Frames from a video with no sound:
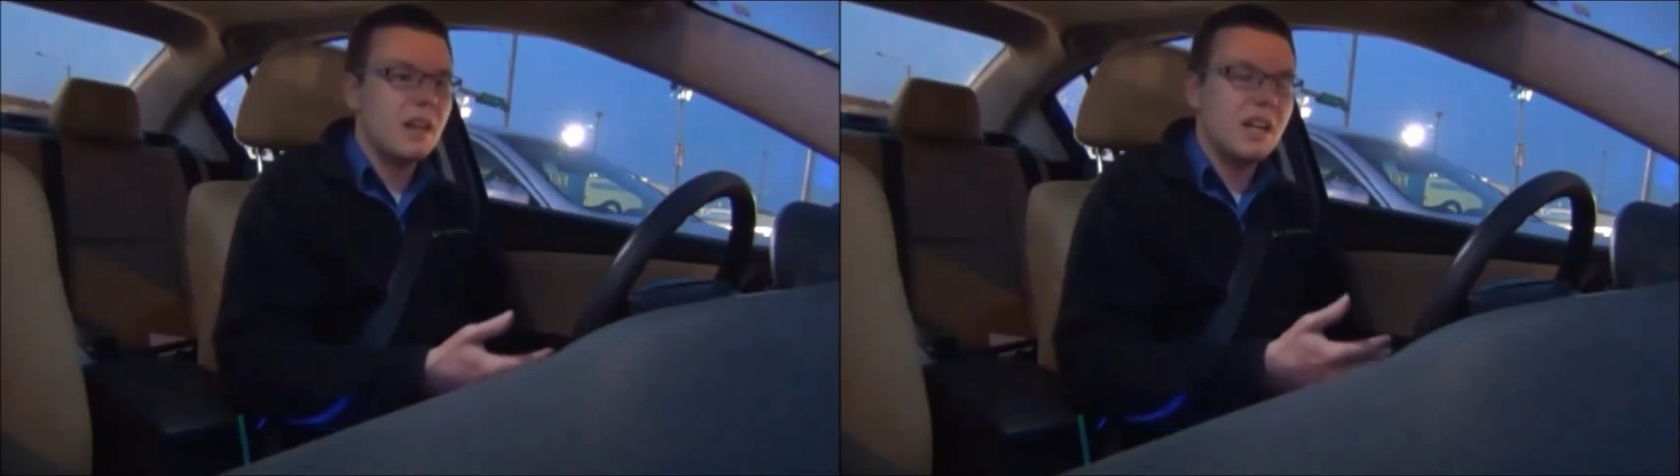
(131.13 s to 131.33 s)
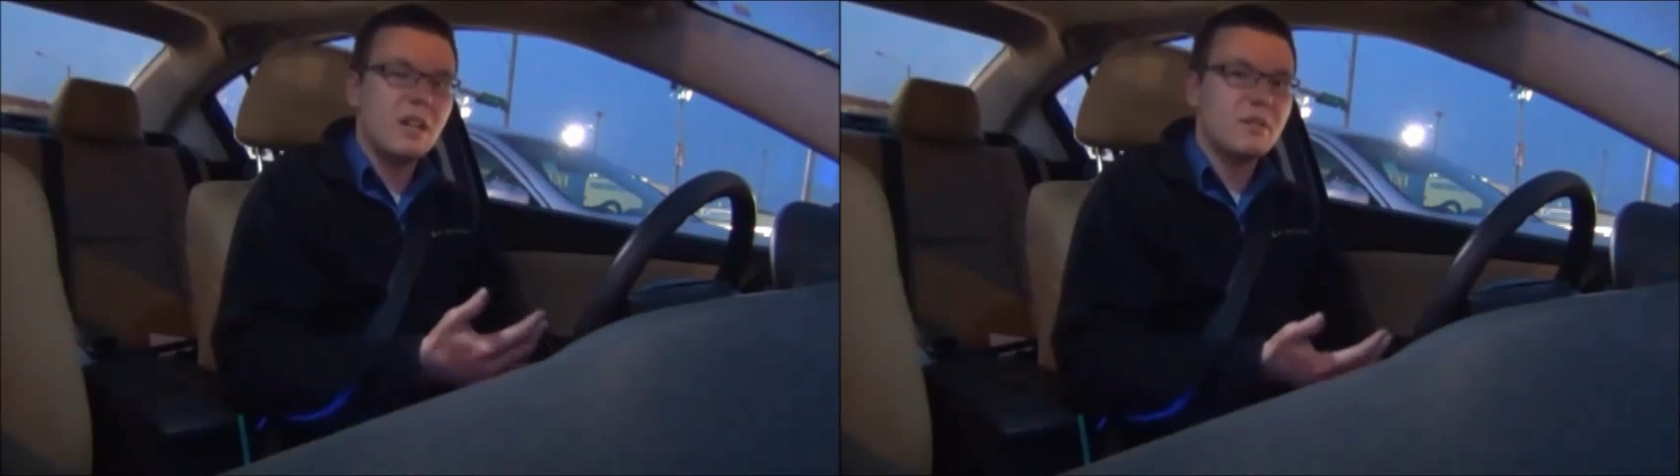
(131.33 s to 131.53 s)

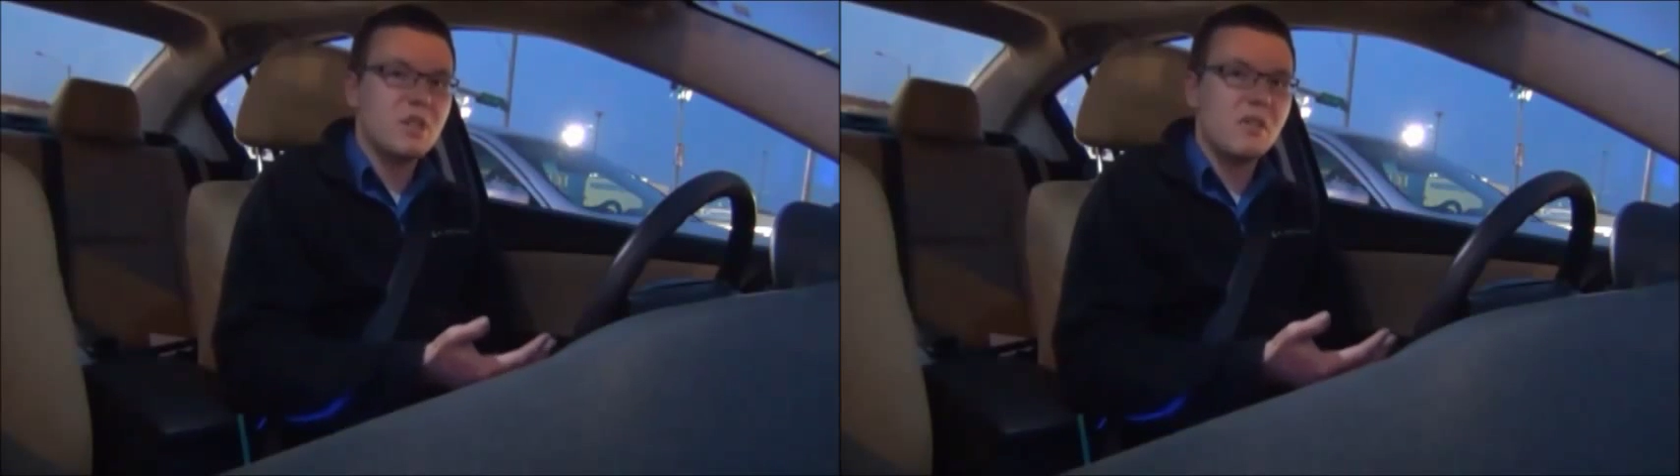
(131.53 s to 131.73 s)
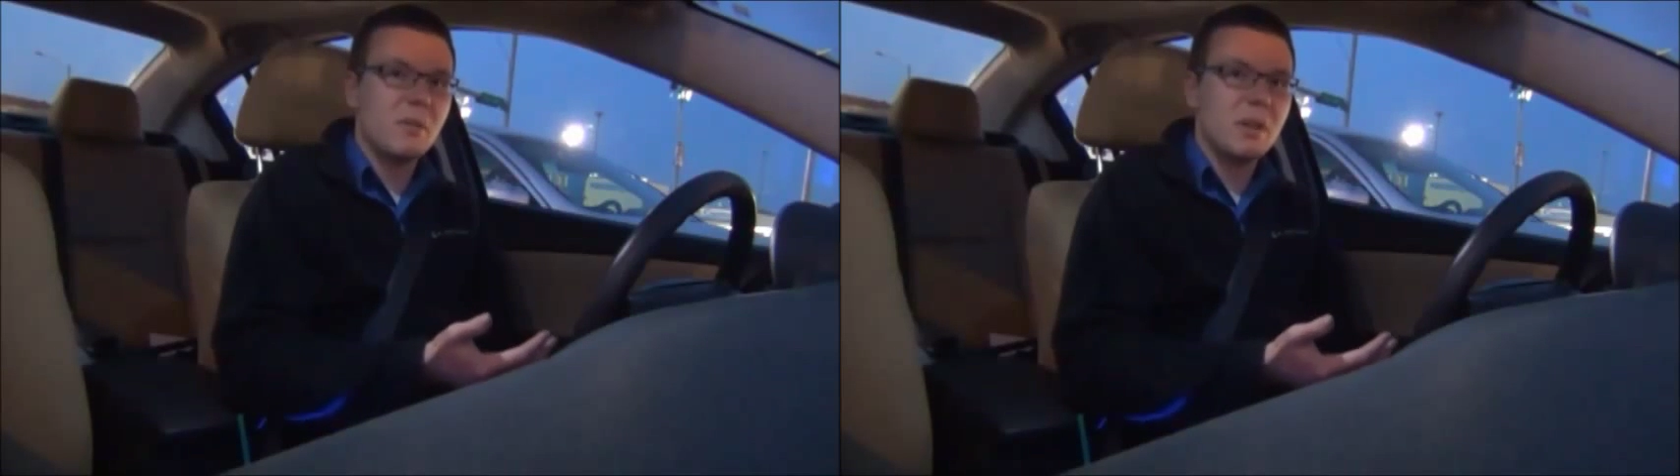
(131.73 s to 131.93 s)
I never
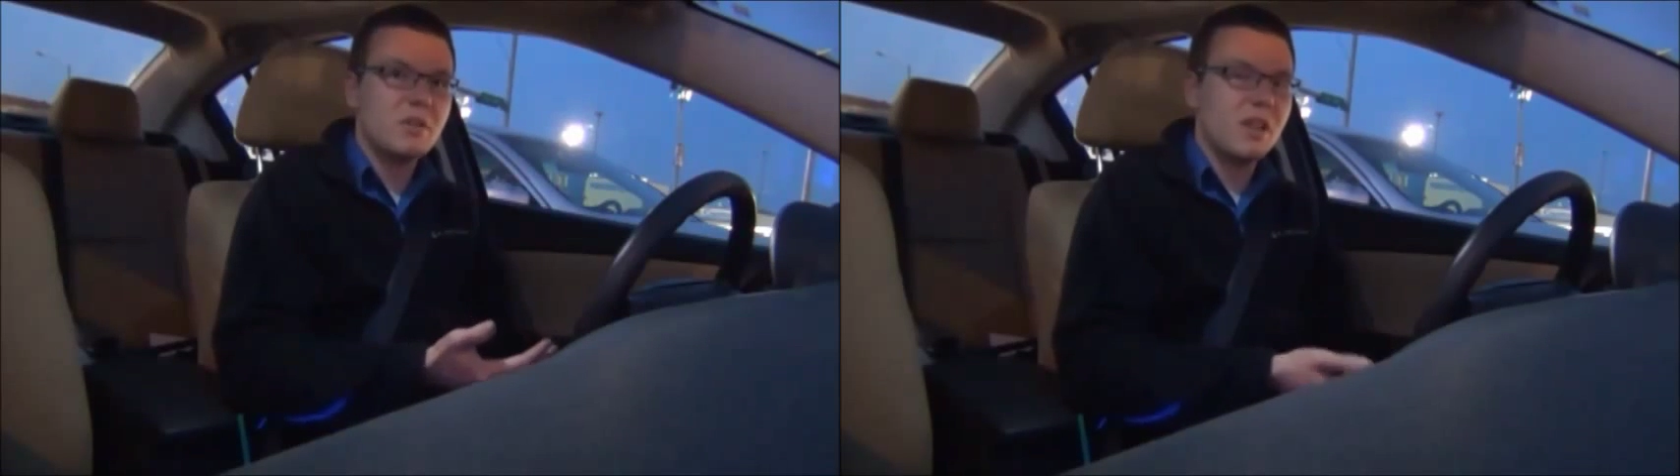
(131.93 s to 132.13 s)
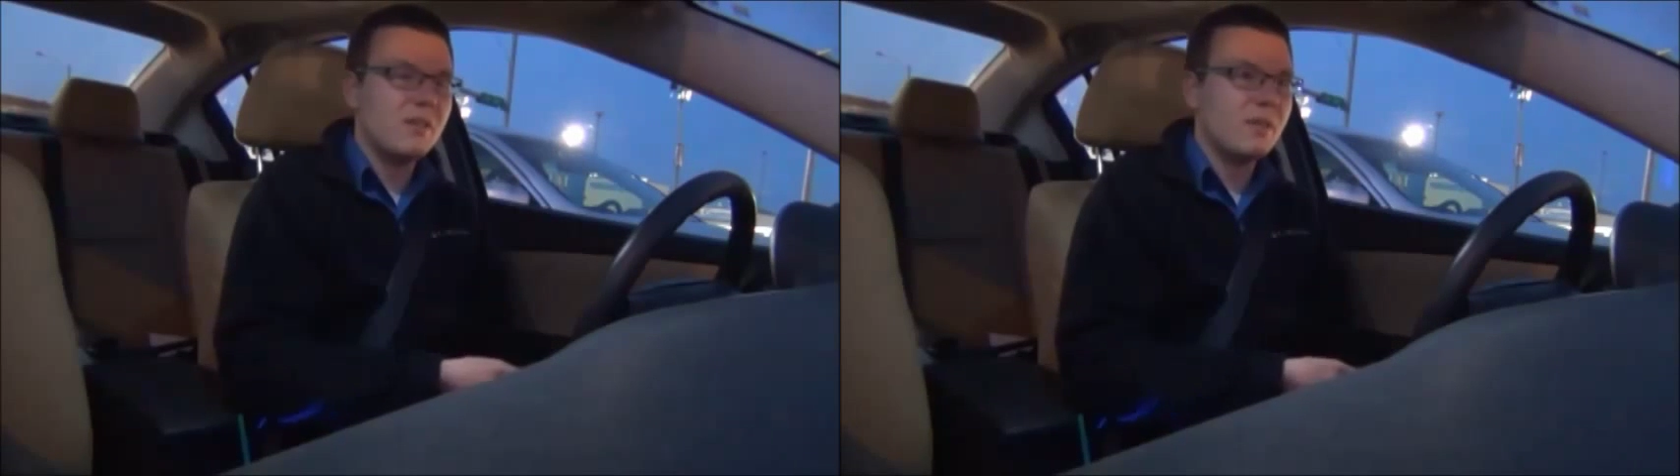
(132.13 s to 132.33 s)
shoveled my
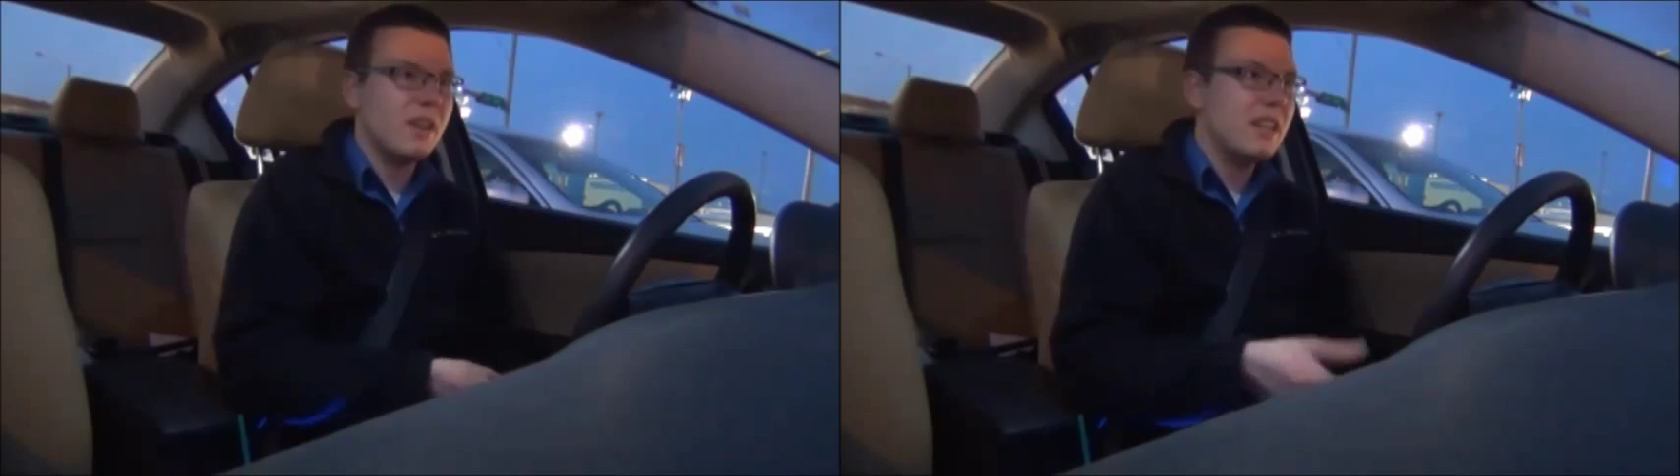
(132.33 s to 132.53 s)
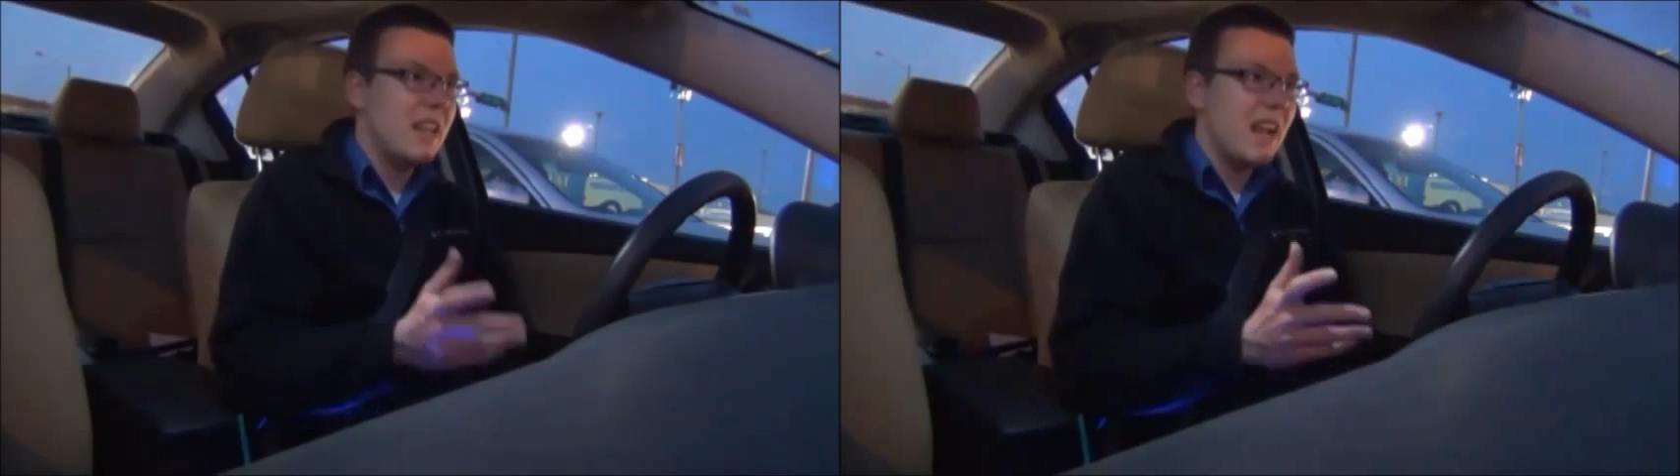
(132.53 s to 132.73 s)
driveway,